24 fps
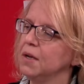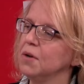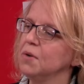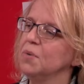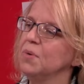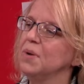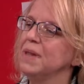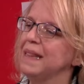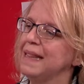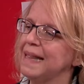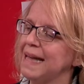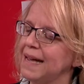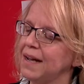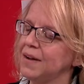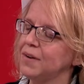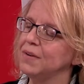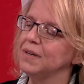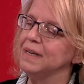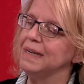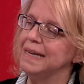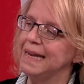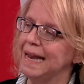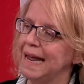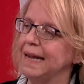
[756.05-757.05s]

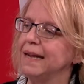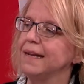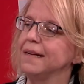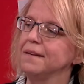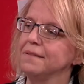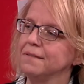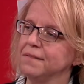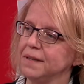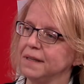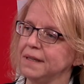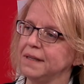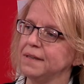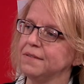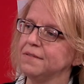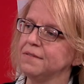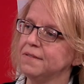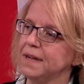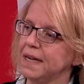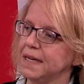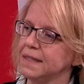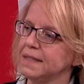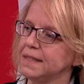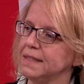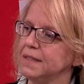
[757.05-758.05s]
without negatively
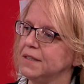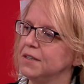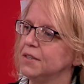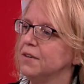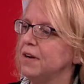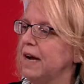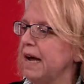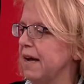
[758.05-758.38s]
affecting or